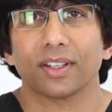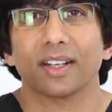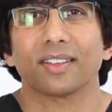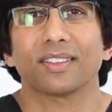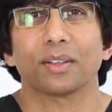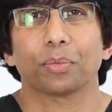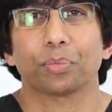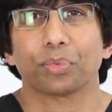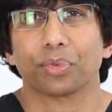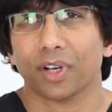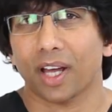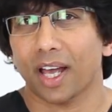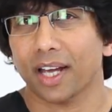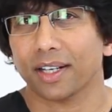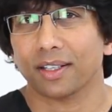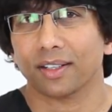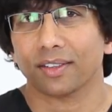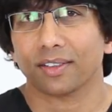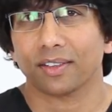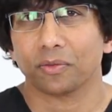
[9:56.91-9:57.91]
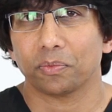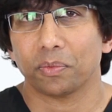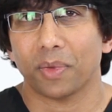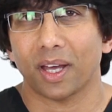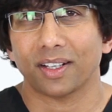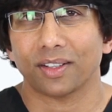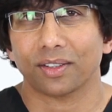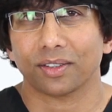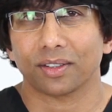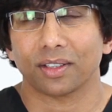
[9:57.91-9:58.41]
That's the practice of
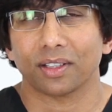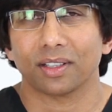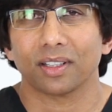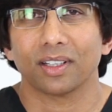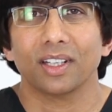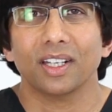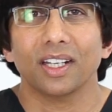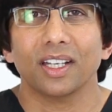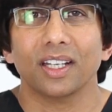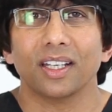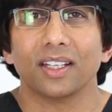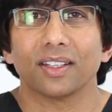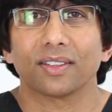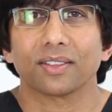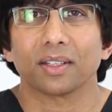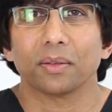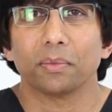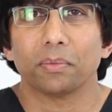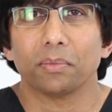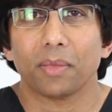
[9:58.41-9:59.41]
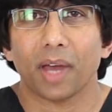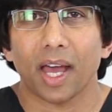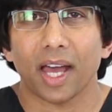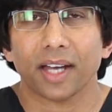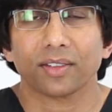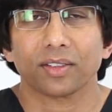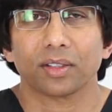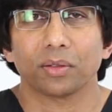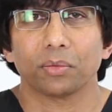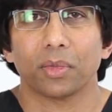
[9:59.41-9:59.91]
medicine, is to
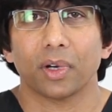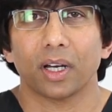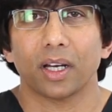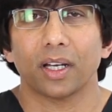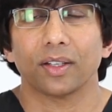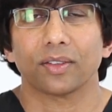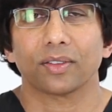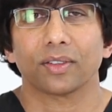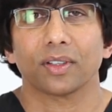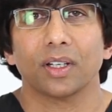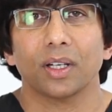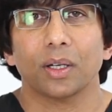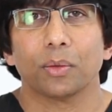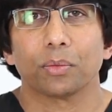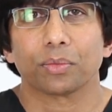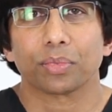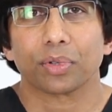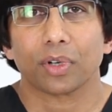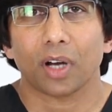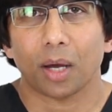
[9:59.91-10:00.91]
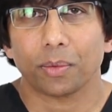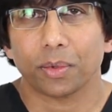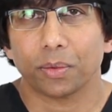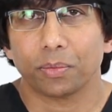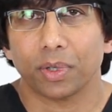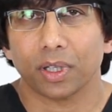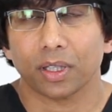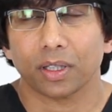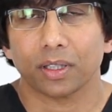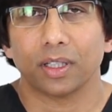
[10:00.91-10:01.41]
maximize
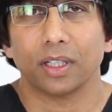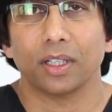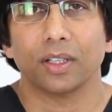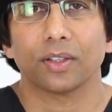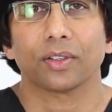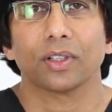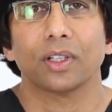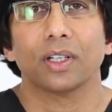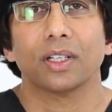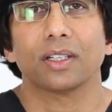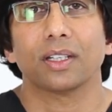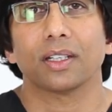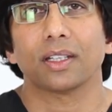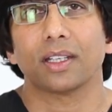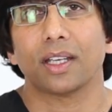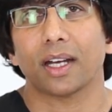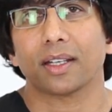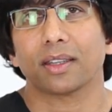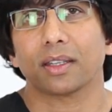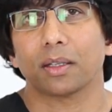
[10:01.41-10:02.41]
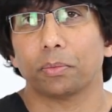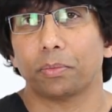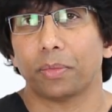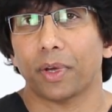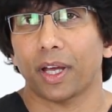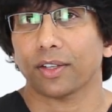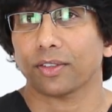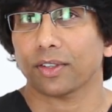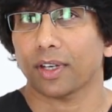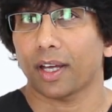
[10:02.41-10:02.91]
probabilities to get the
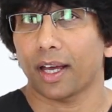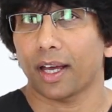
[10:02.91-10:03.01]
best